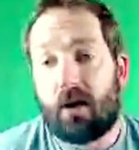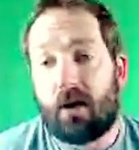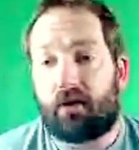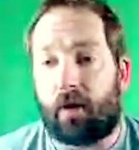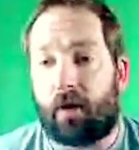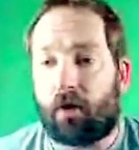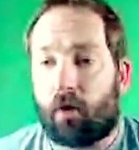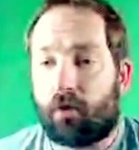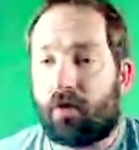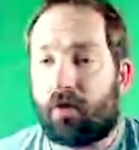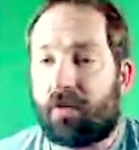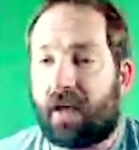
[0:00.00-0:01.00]
So I would go
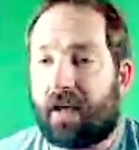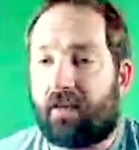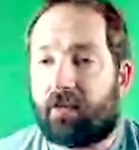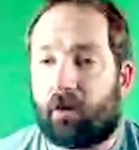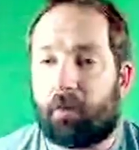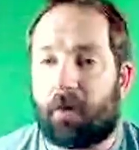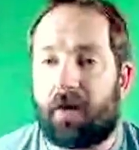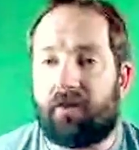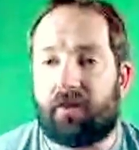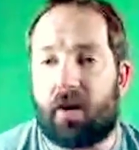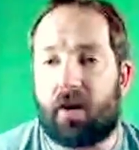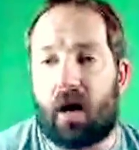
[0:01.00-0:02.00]
into a slight surplus.
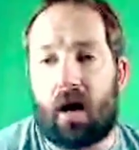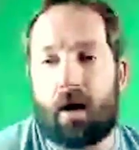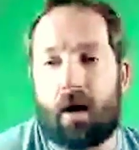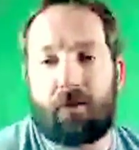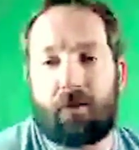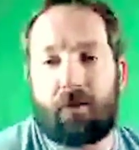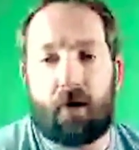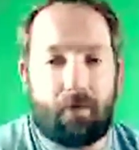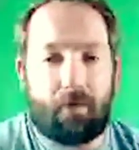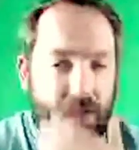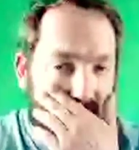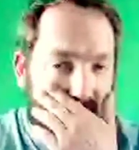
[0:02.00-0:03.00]
If you don't have
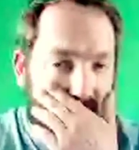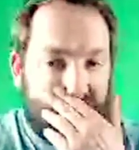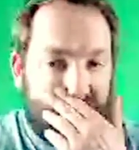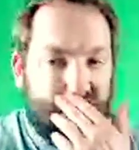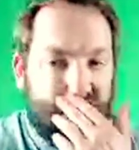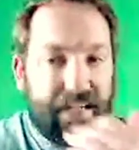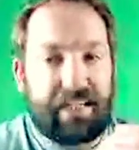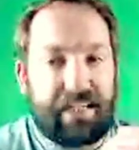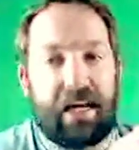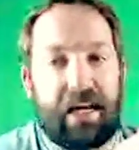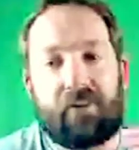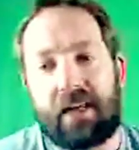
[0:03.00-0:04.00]
much of an appetite,
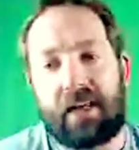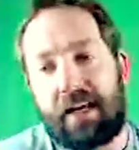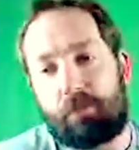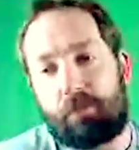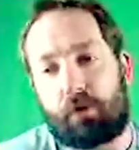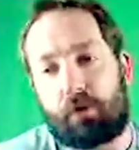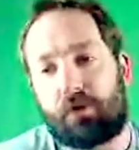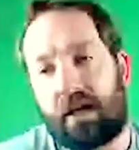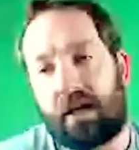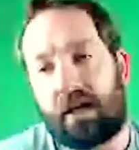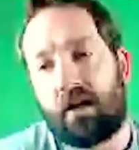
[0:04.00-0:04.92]
definitely hit protein.